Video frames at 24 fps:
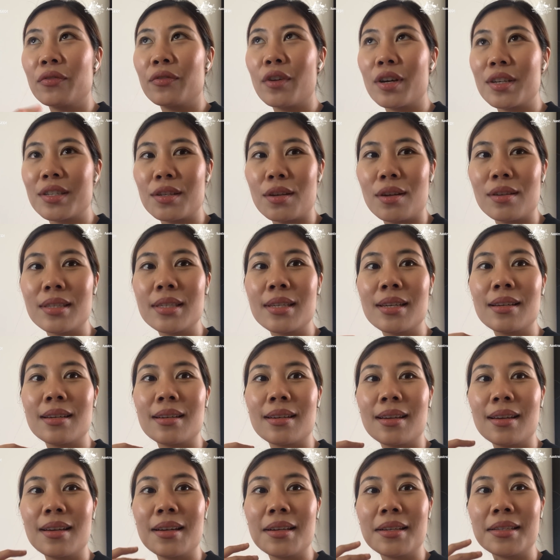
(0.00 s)
for us all
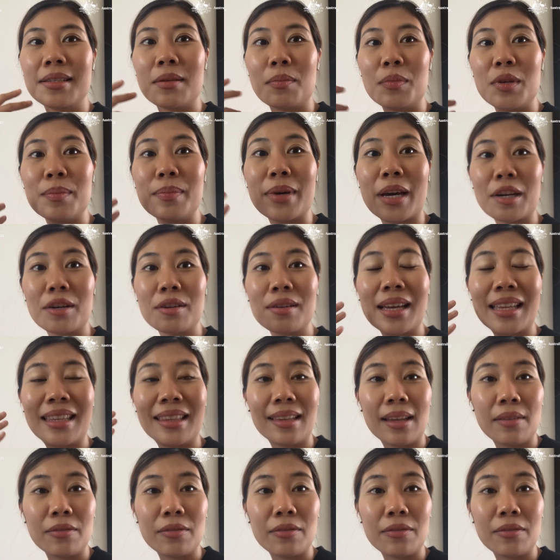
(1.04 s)
to be better and